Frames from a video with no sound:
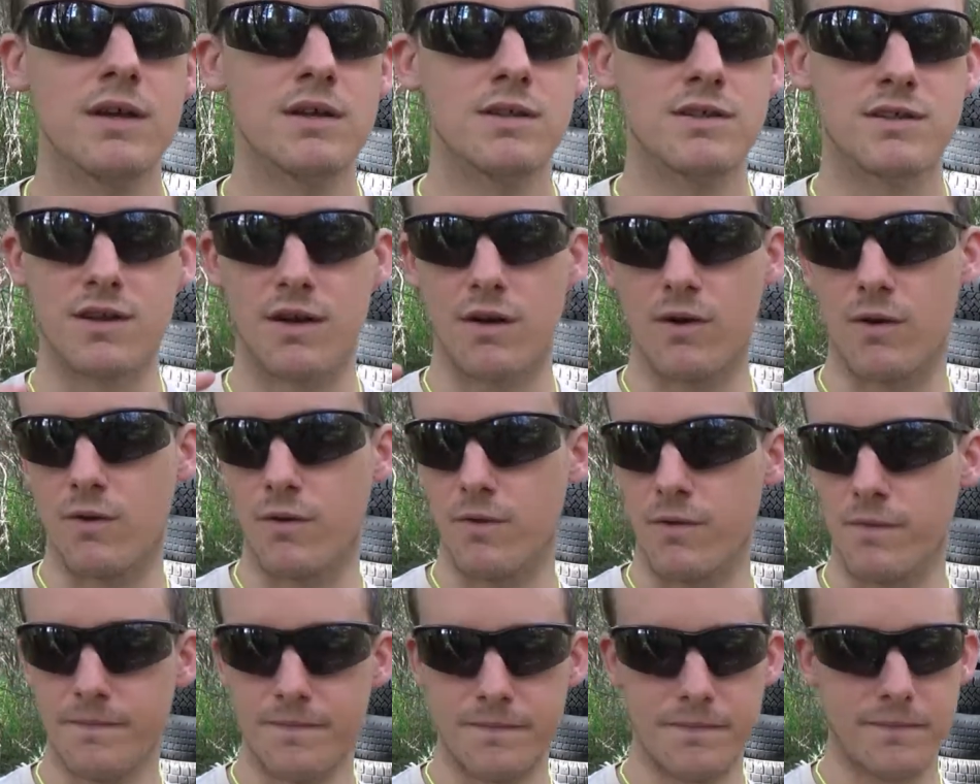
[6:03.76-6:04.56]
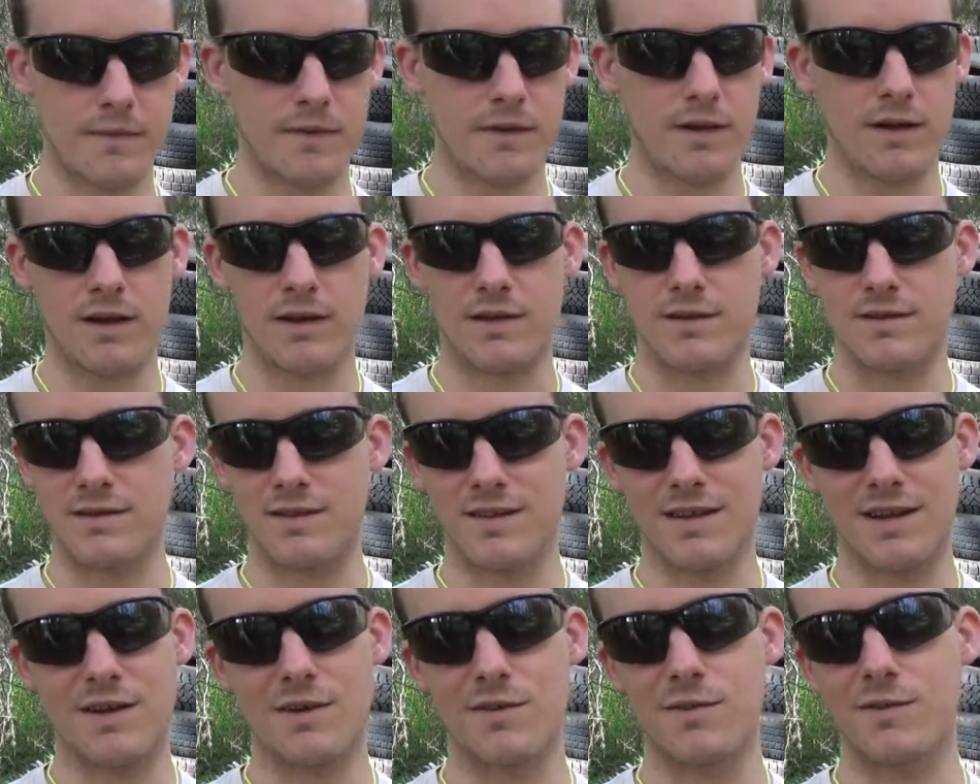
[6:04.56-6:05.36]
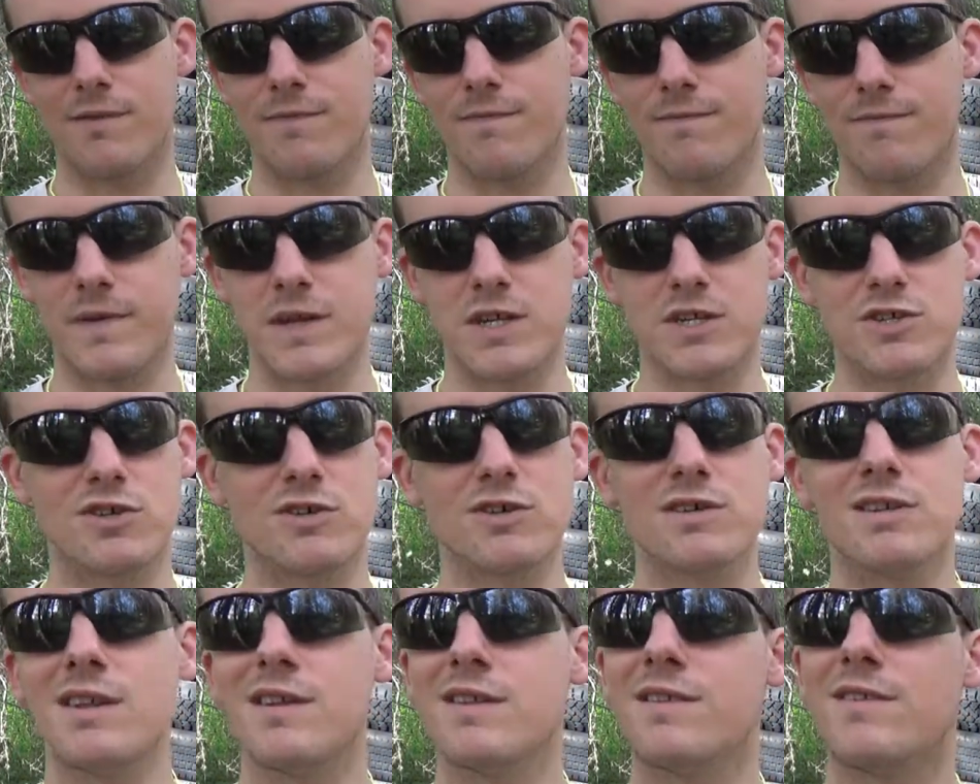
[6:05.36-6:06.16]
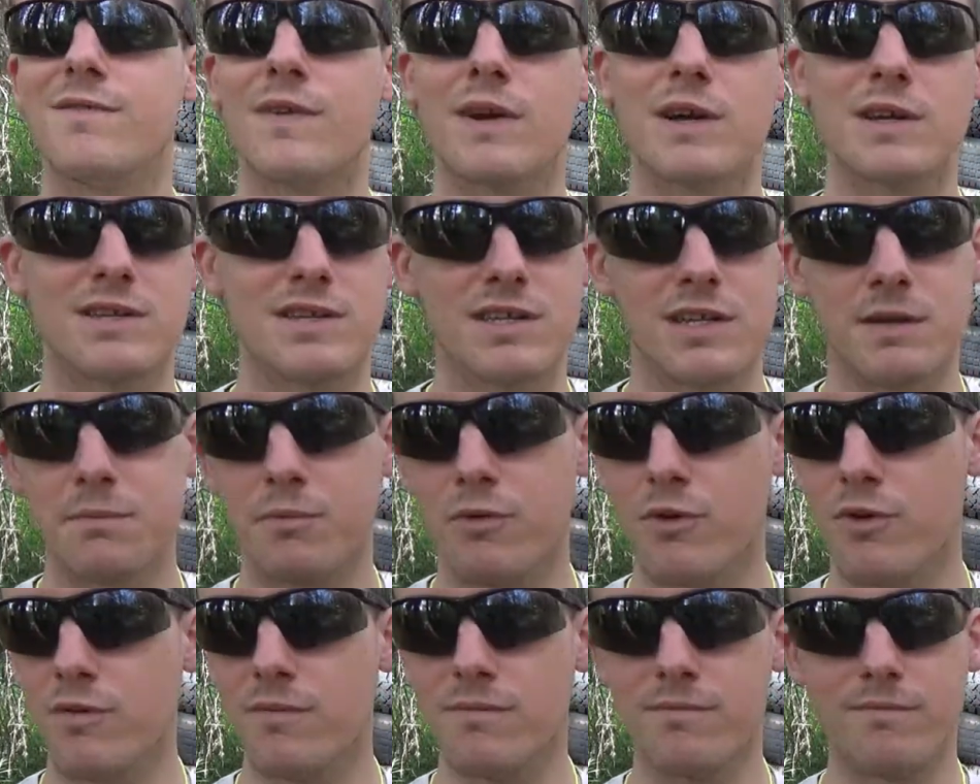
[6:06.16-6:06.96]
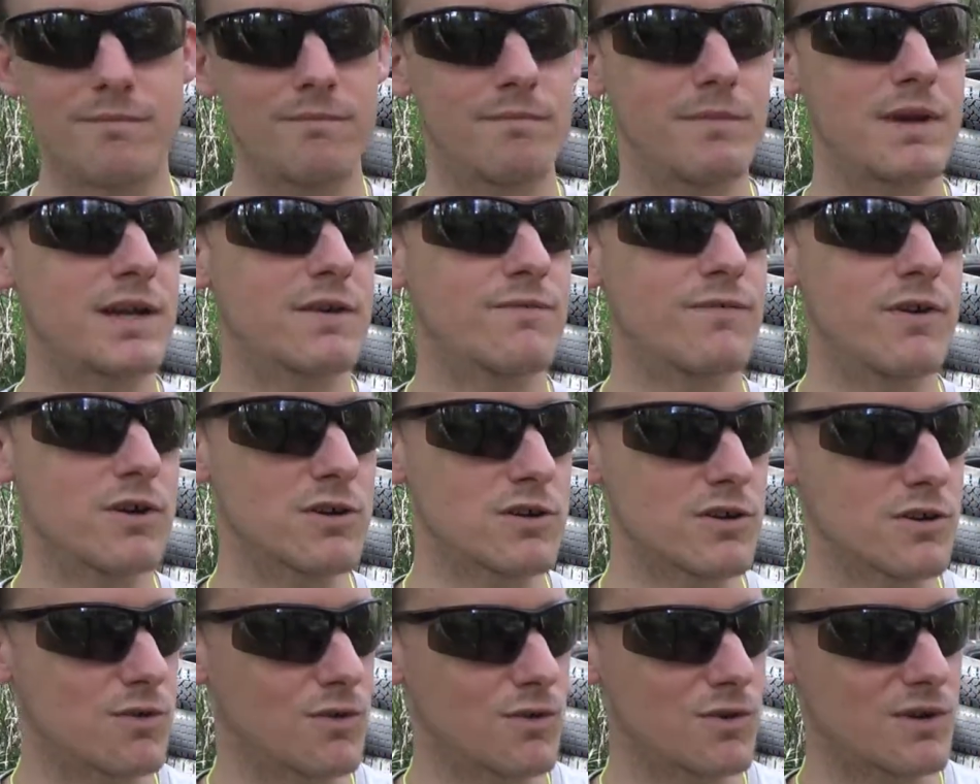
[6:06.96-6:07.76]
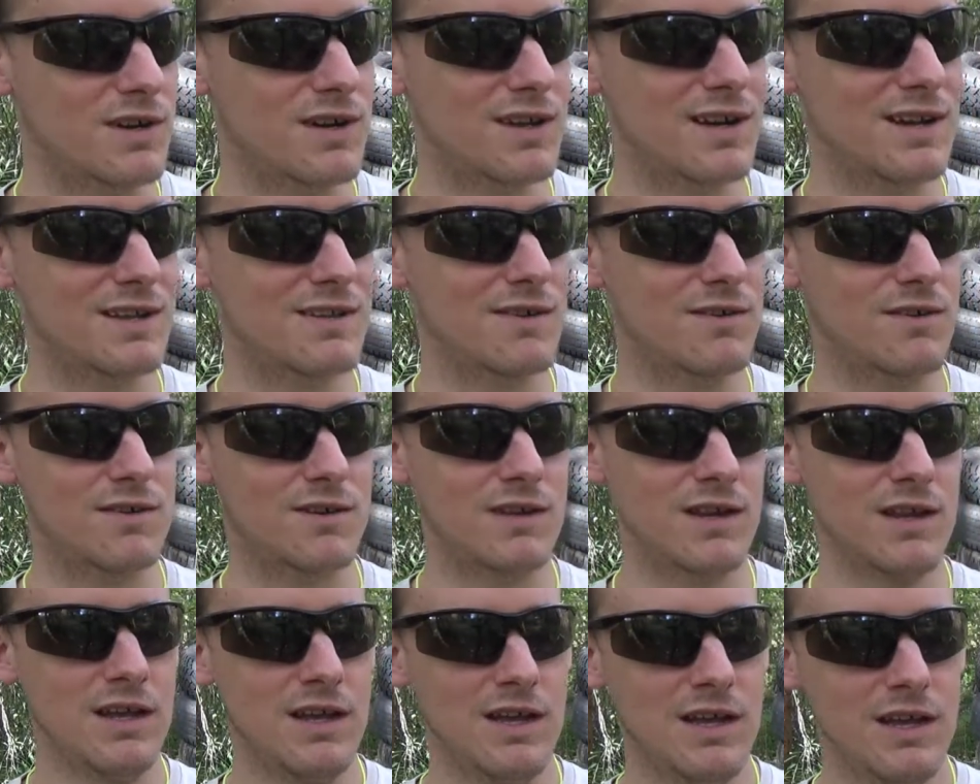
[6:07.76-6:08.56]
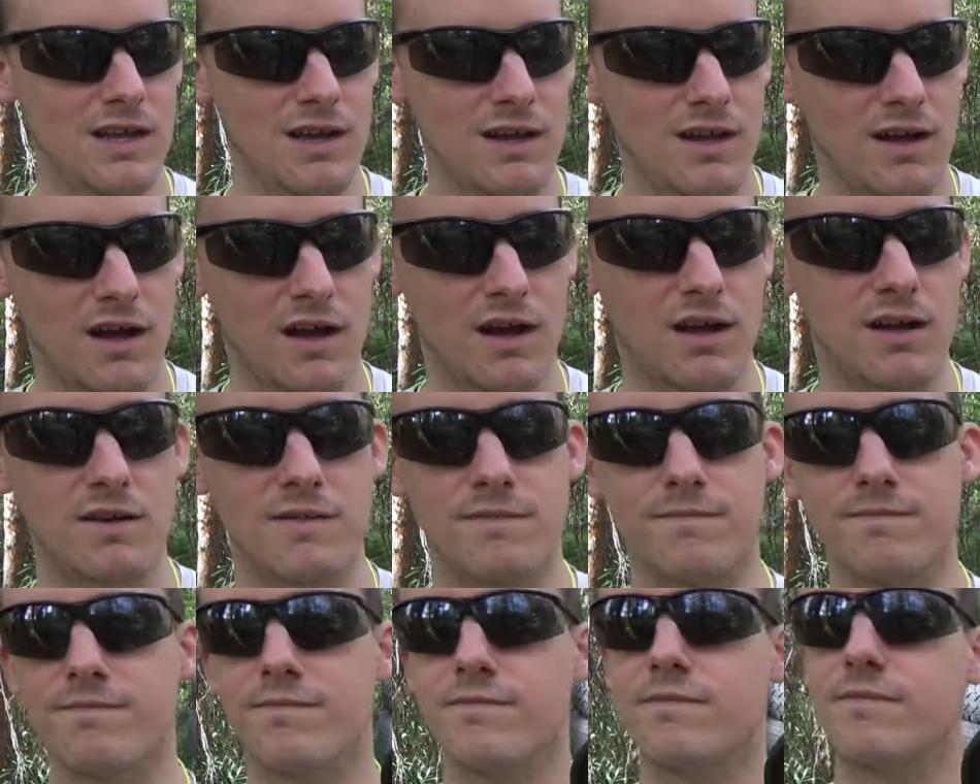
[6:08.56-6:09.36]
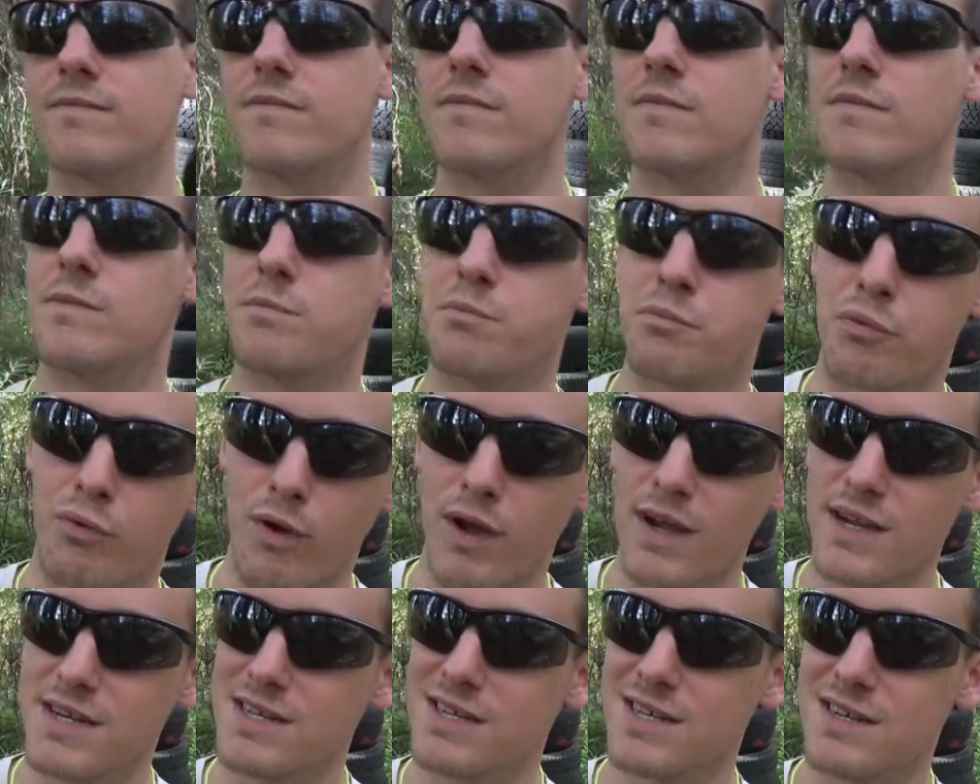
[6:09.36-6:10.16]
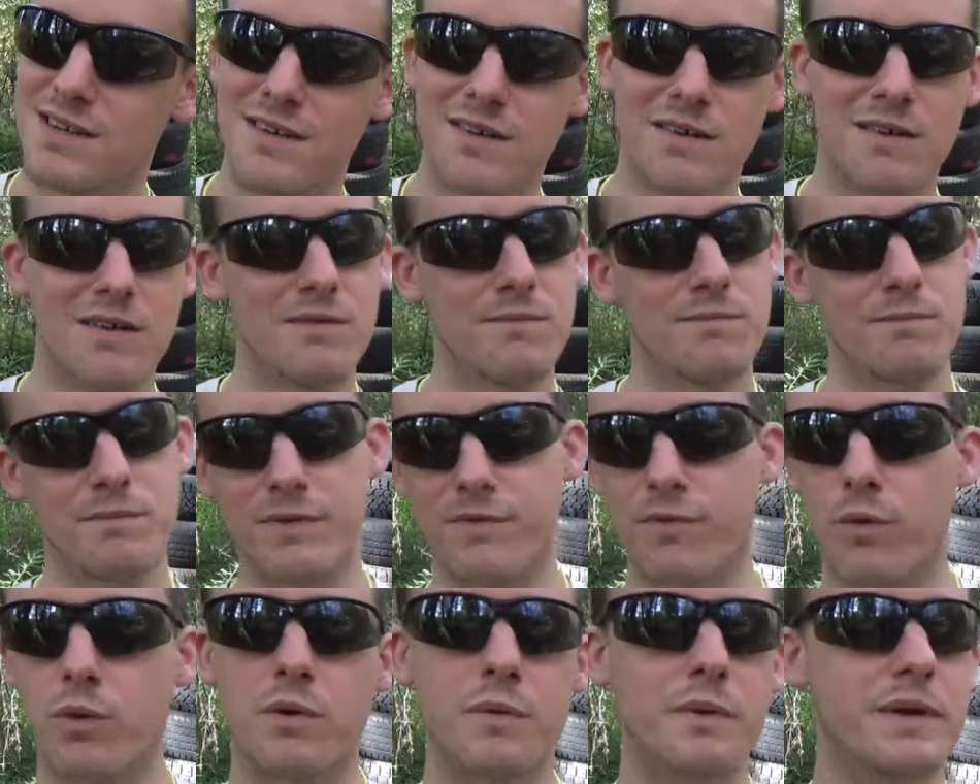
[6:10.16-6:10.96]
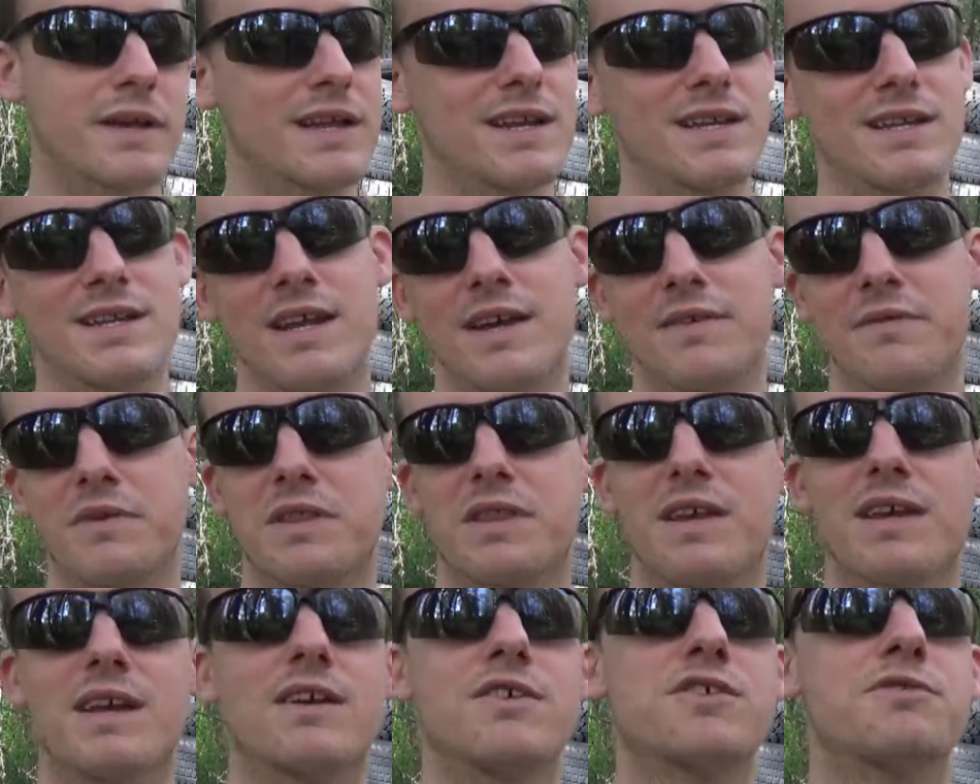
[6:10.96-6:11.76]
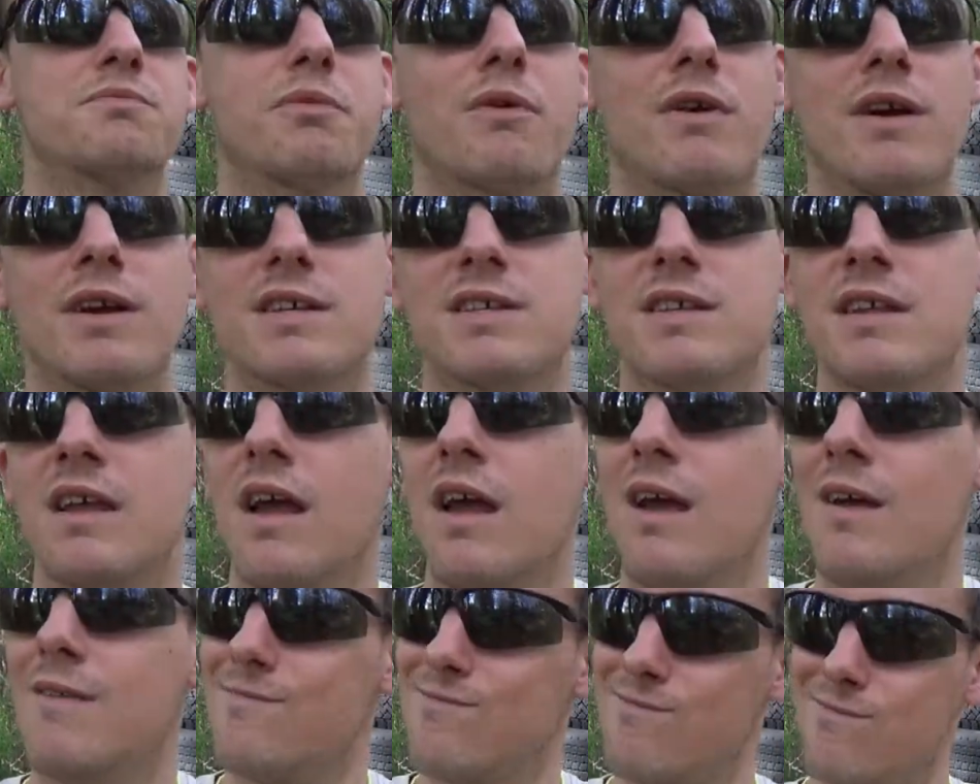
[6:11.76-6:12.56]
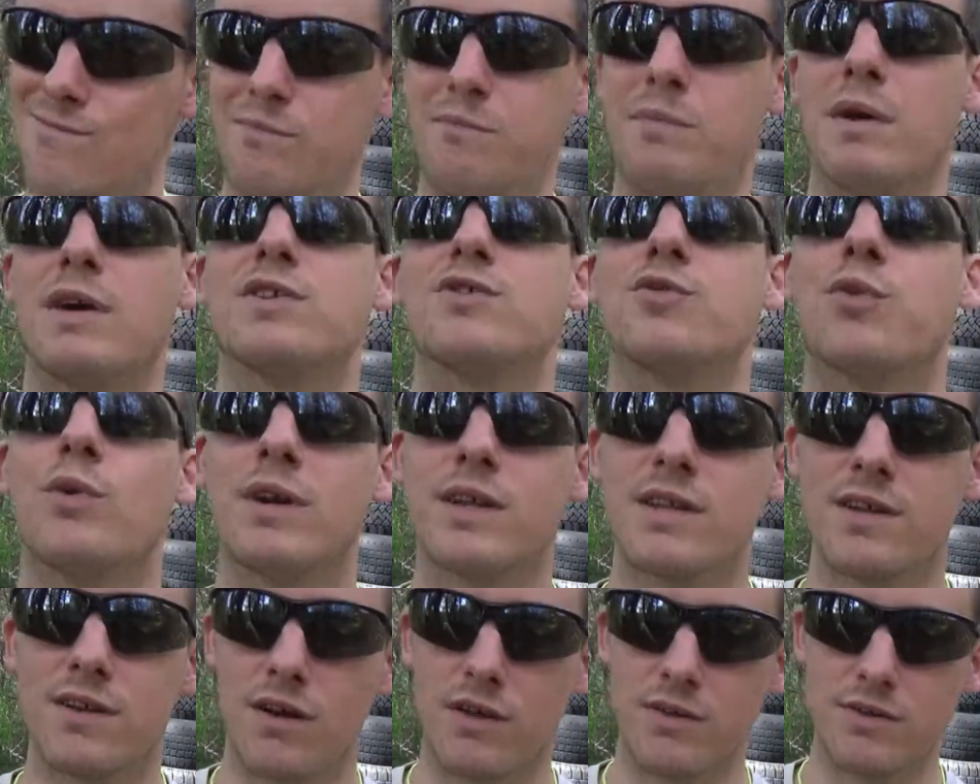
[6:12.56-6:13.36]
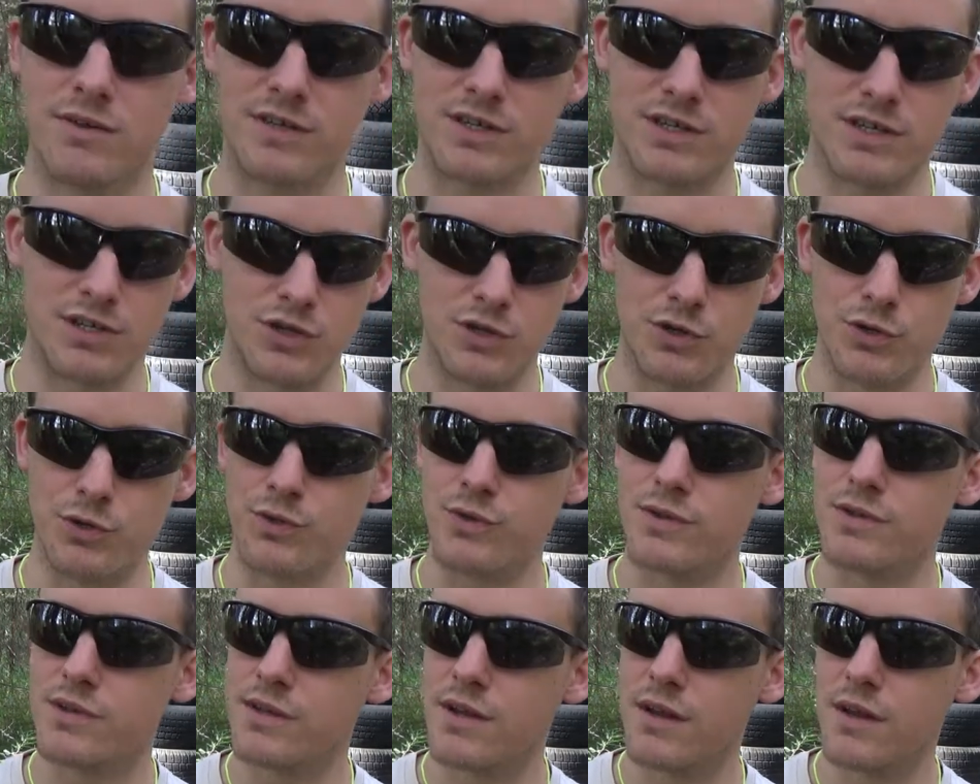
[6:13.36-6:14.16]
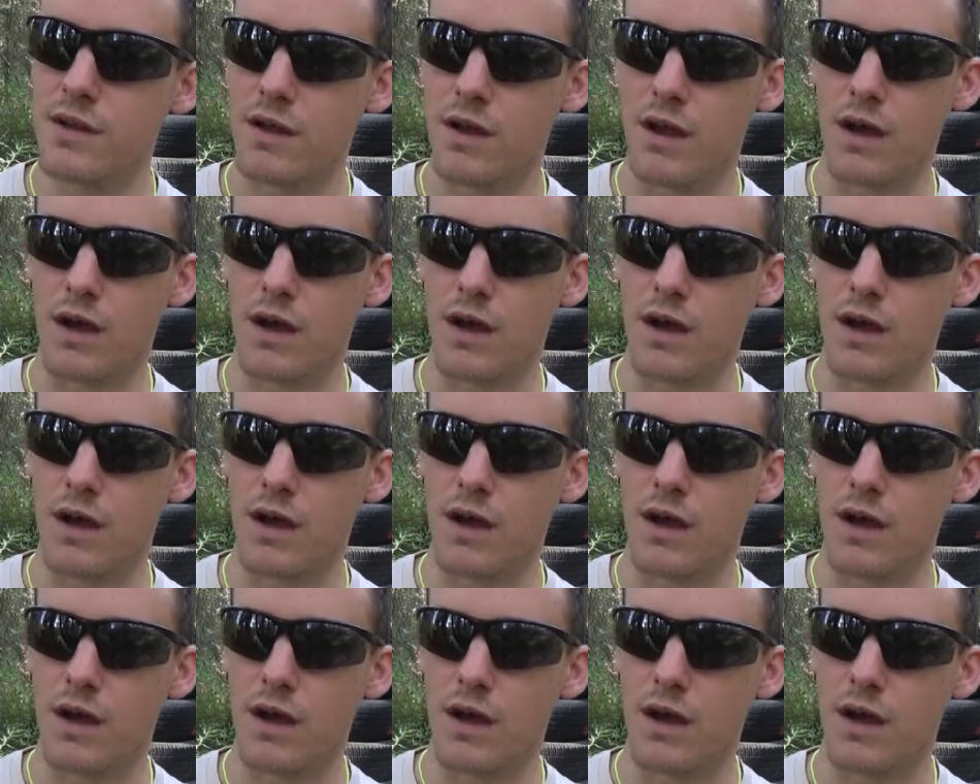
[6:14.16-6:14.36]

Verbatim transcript: So, uh, you know, features, it's very simple, made of hardcore nylon. Um, price, before we get into everything else price, about $20 used.